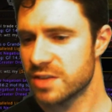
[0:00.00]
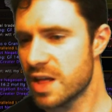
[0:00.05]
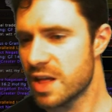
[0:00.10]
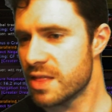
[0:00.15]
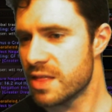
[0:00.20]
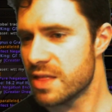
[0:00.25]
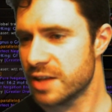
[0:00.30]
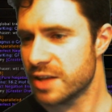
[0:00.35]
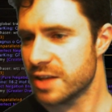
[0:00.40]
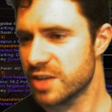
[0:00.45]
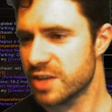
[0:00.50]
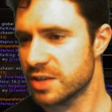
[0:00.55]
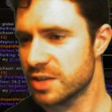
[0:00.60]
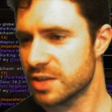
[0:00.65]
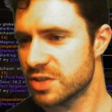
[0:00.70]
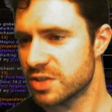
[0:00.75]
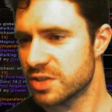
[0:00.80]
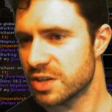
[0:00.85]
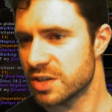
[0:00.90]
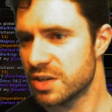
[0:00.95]
That's
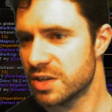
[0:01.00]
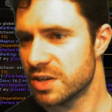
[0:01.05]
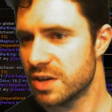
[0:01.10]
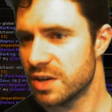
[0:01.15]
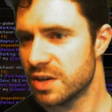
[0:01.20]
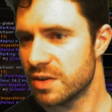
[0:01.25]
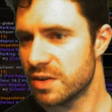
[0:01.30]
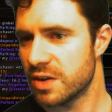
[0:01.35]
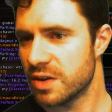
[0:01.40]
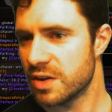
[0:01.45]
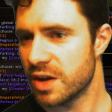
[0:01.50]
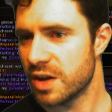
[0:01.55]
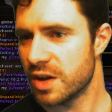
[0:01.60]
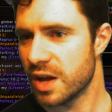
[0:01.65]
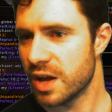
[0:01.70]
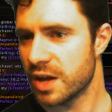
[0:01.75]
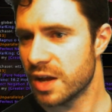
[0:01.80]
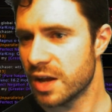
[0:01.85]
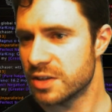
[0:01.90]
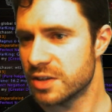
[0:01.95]
actually
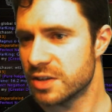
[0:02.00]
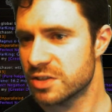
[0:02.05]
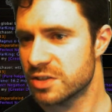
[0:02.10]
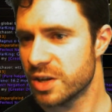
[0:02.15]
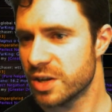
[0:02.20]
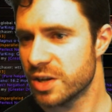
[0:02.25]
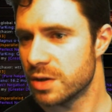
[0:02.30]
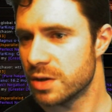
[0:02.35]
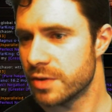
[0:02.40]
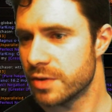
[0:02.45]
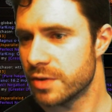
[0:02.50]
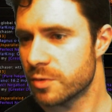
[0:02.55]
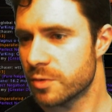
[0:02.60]
a stayover